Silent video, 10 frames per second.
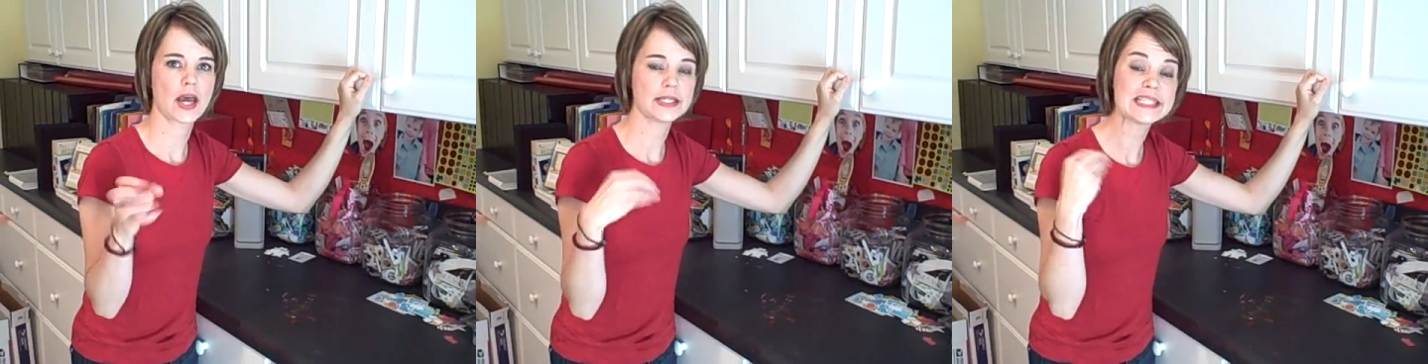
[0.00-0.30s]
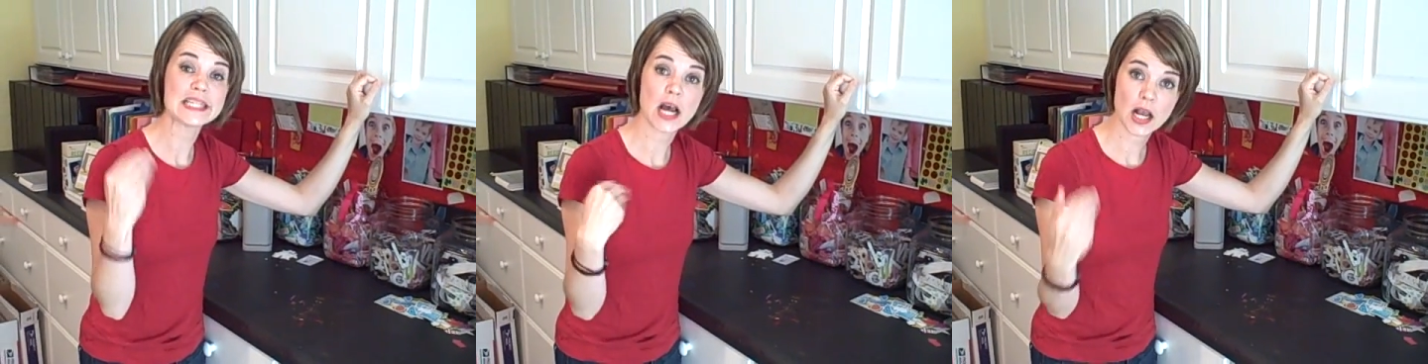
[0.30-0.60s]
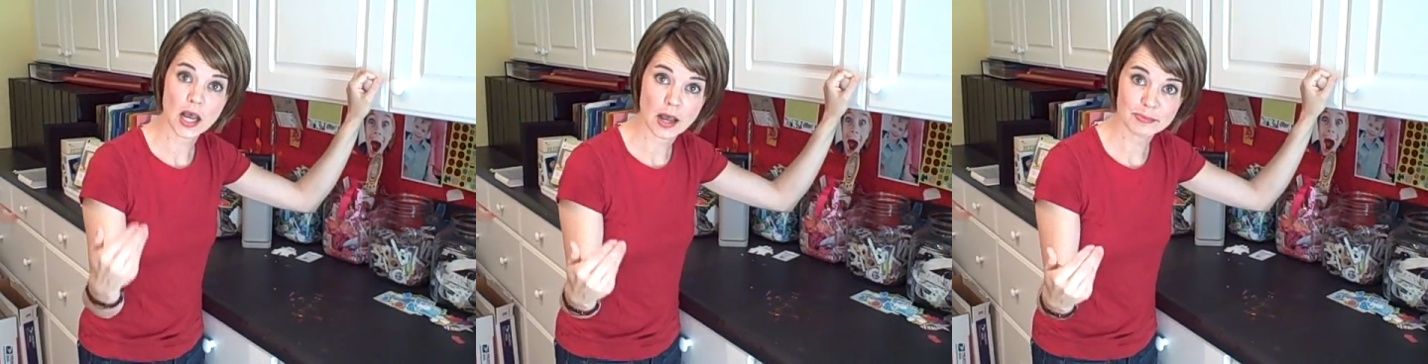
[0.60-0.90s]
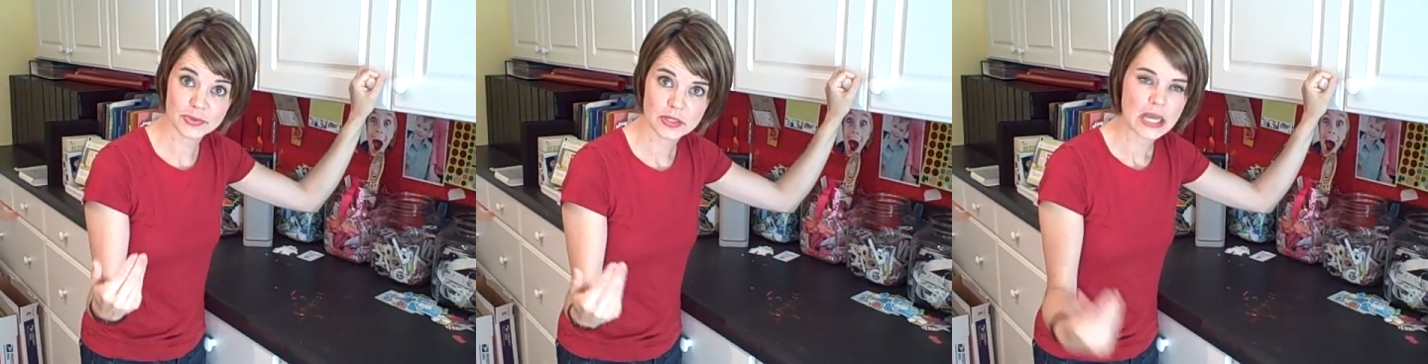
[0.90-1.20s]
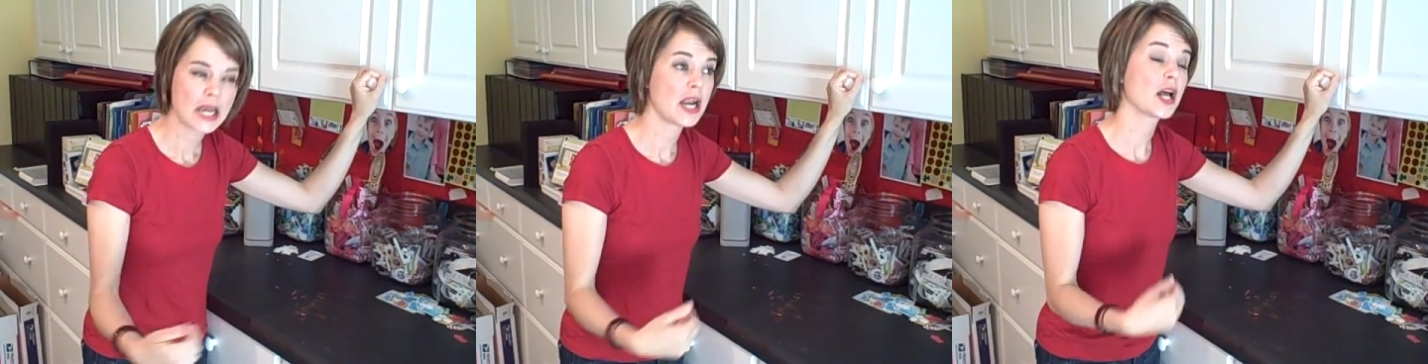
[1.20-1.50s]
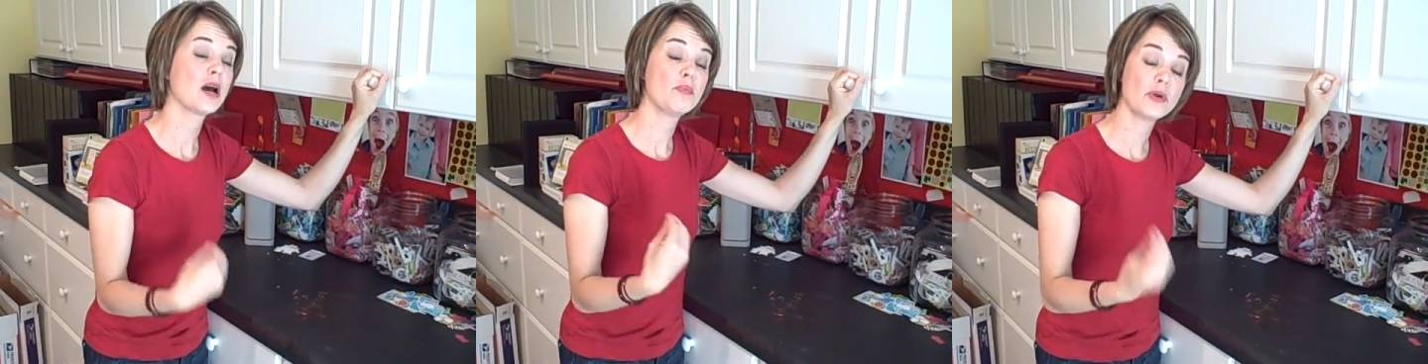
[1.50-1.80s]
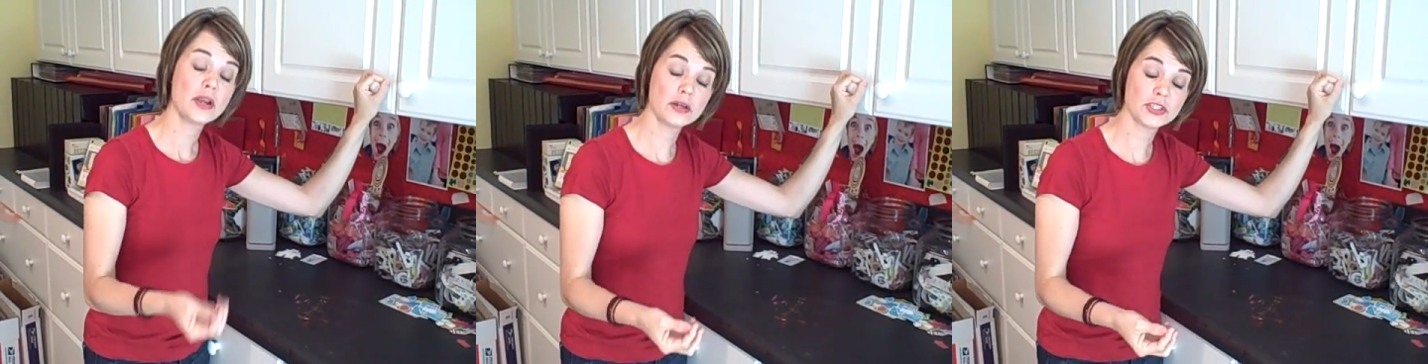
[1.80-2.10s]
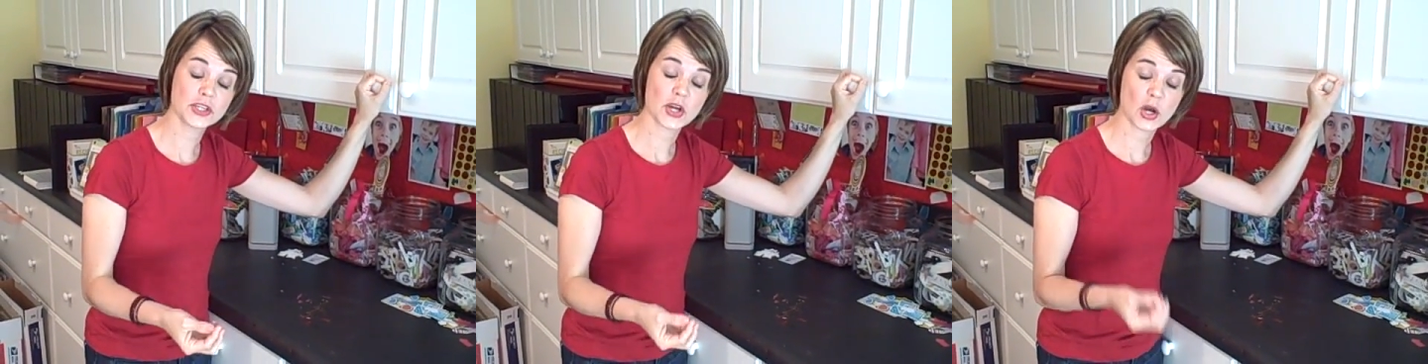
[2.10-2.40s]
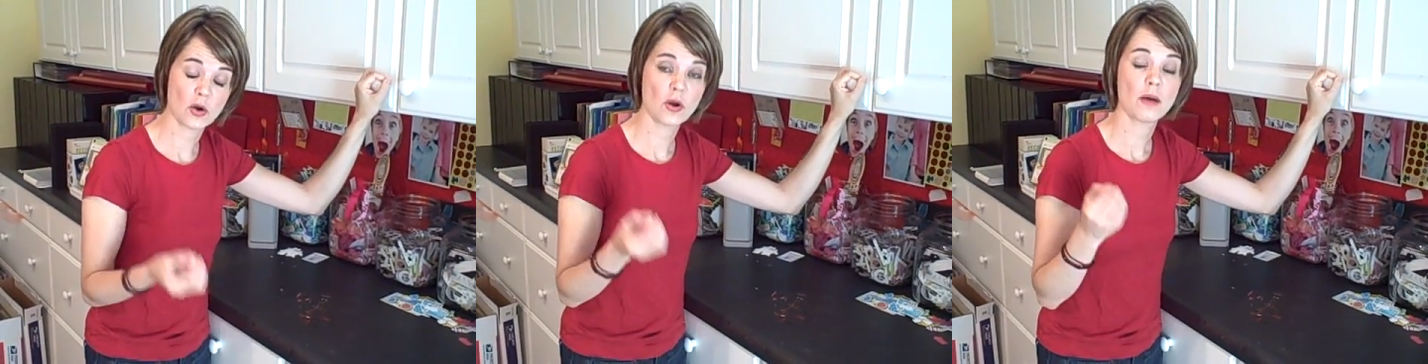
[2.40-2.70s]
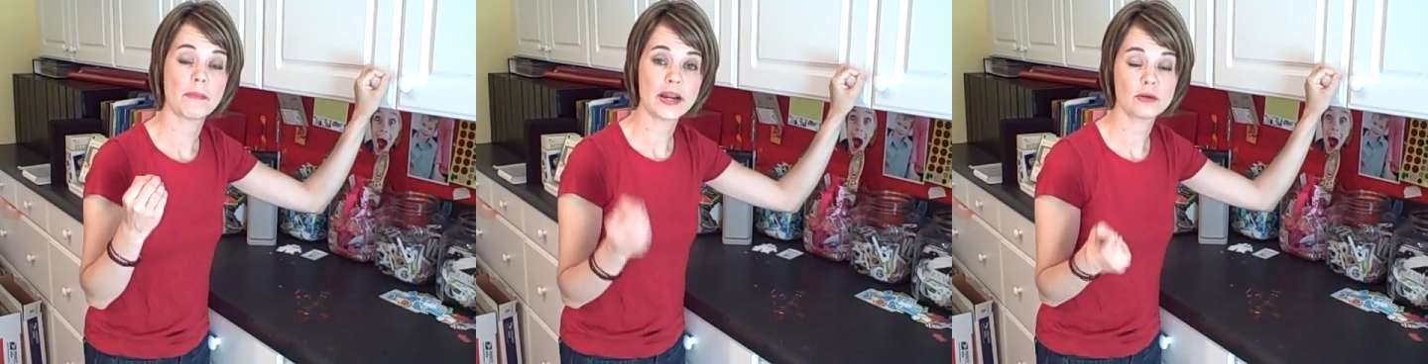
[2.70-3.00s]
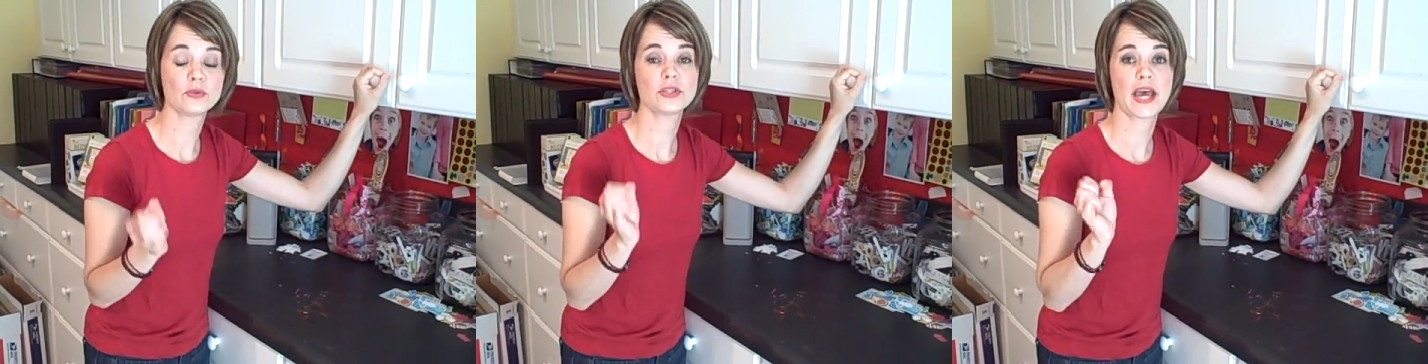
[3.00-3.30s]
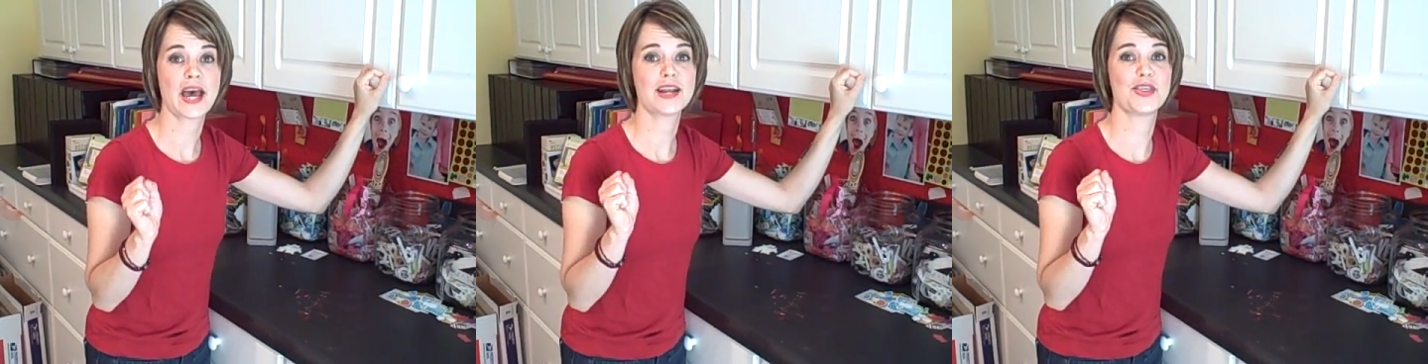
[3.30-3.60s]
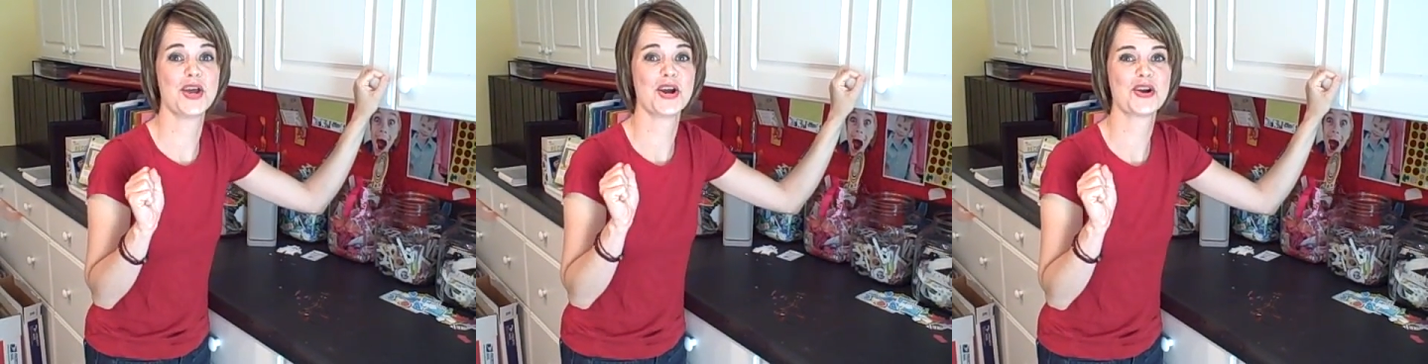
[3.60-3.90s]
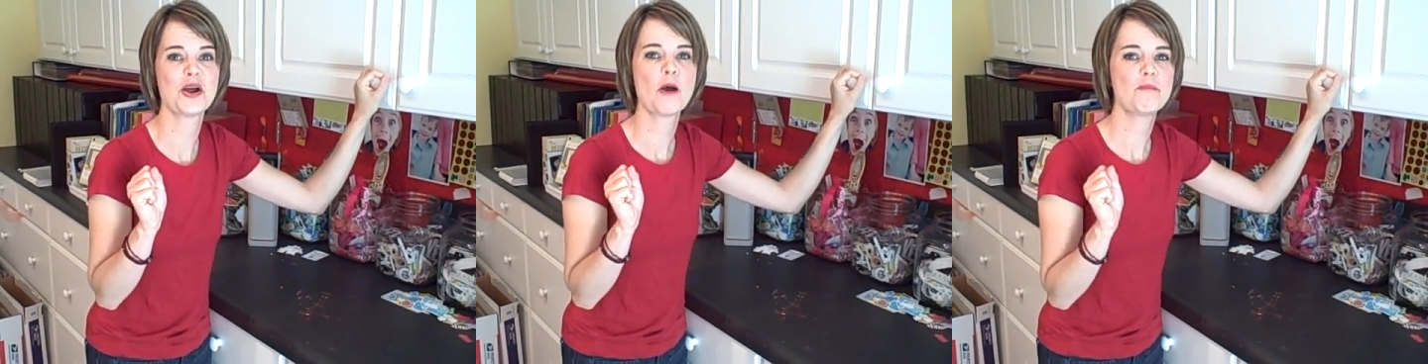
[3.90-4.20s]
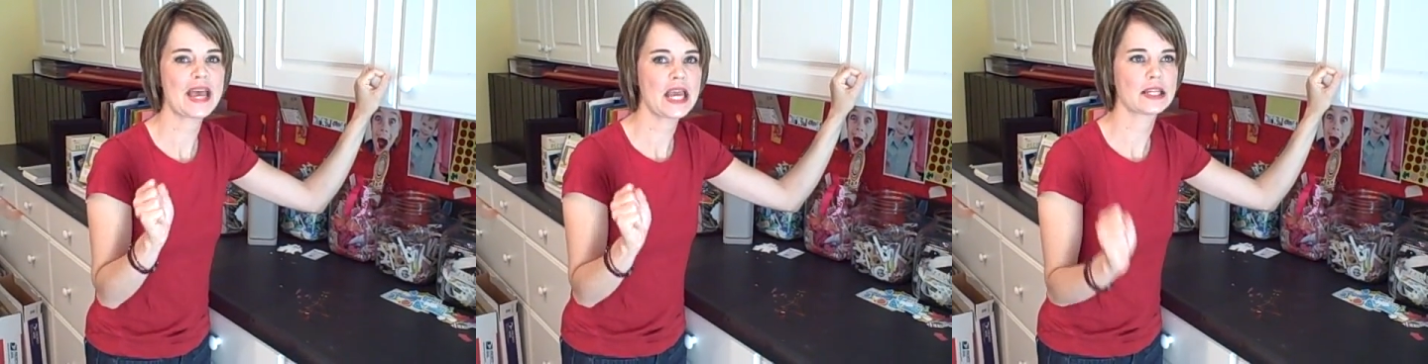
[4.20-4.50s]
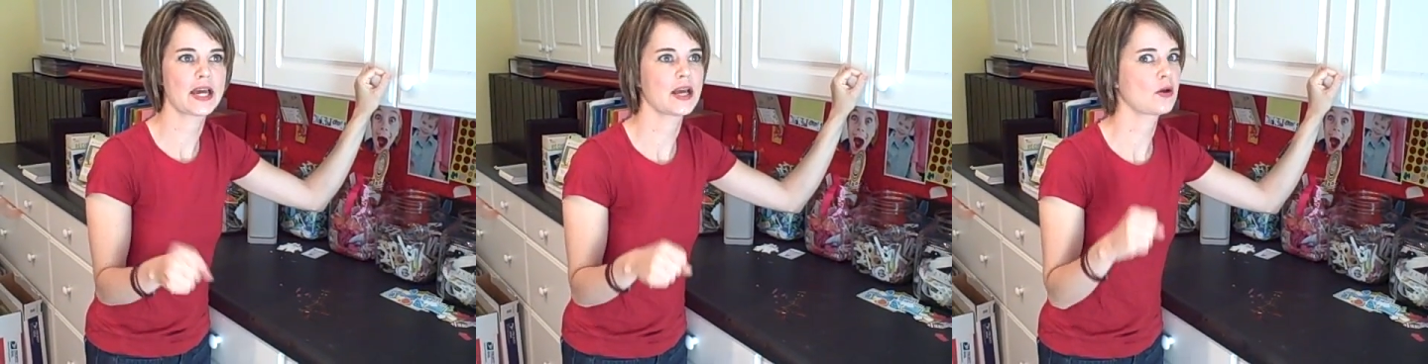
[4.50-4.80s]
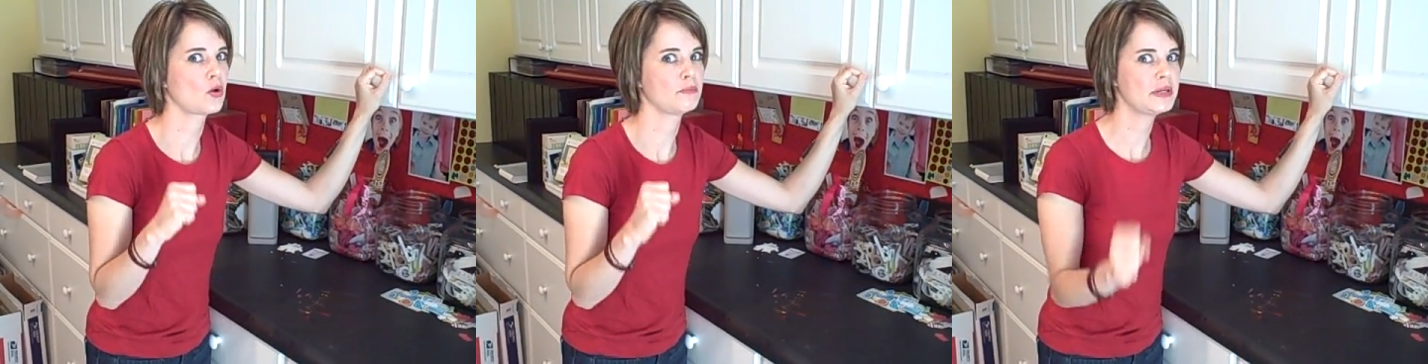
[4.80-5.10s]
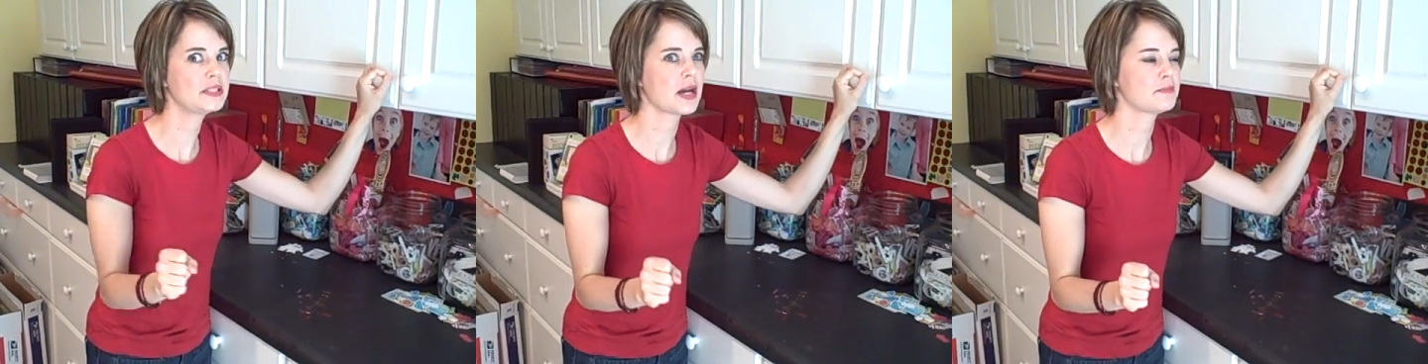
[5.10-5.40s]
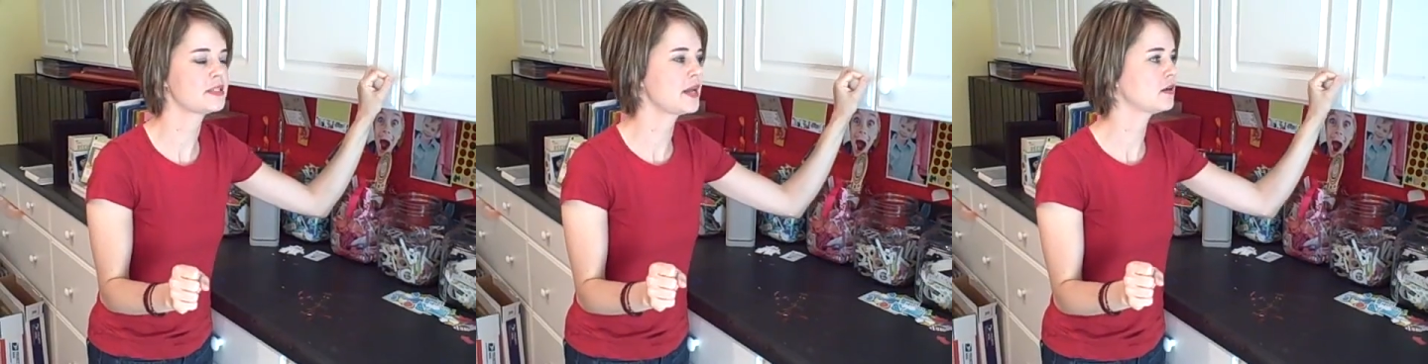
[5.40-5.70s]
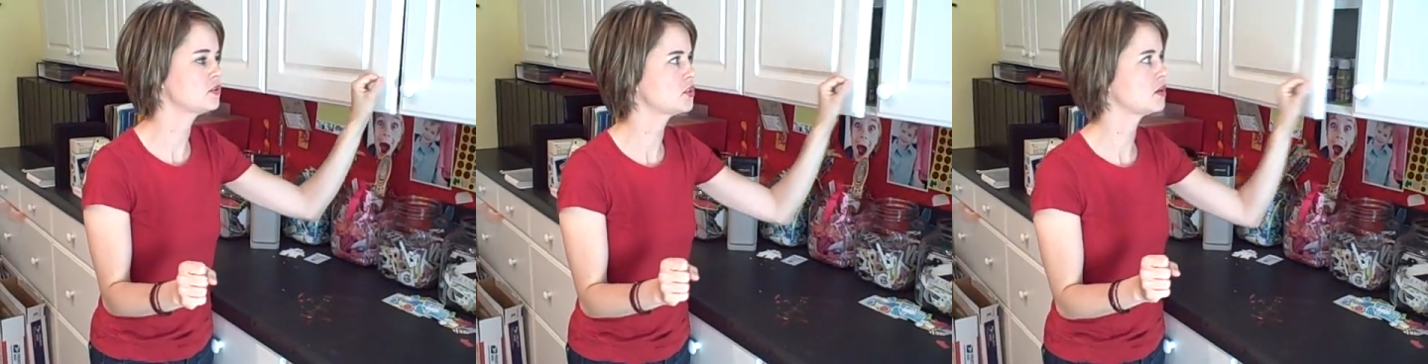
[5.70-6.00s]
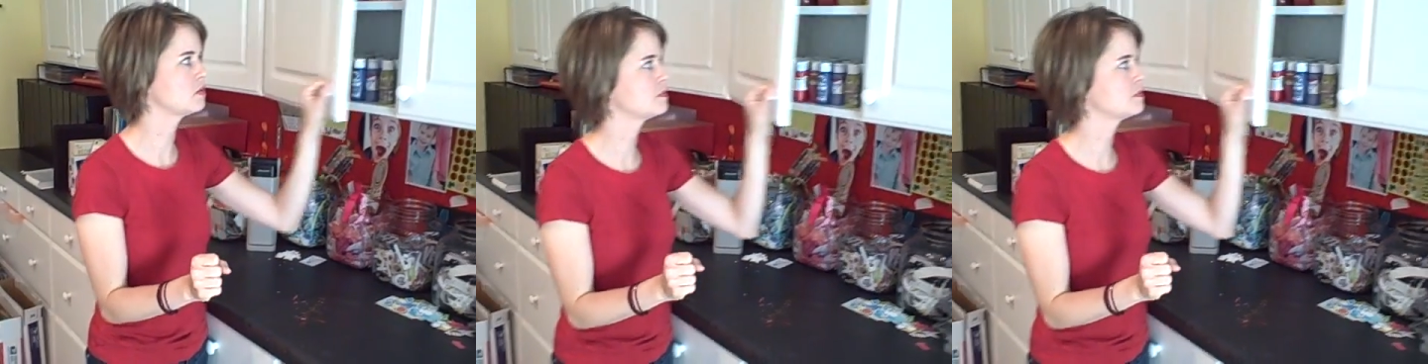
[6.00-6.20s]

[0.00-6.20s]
I stock up. And a couple years ago, Michael's had their paint like on big time sale, so